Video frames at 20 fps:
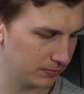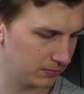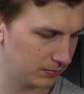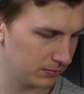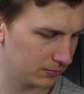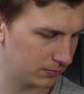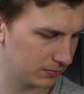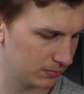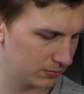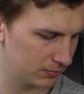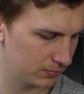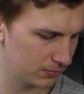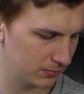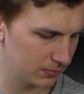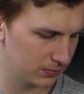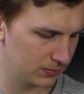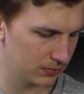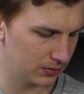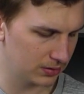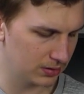
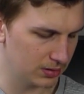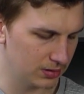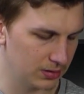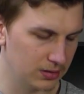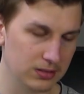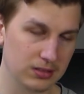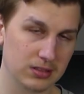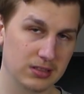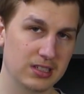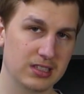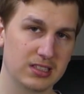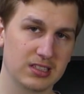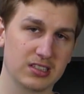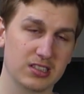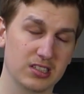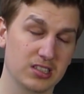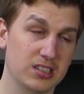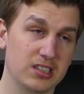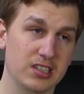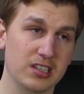This is
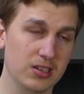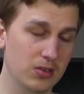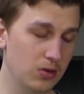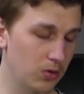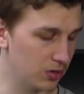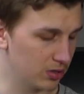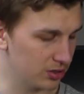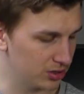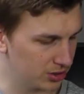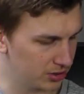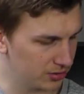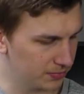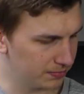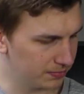an E chord.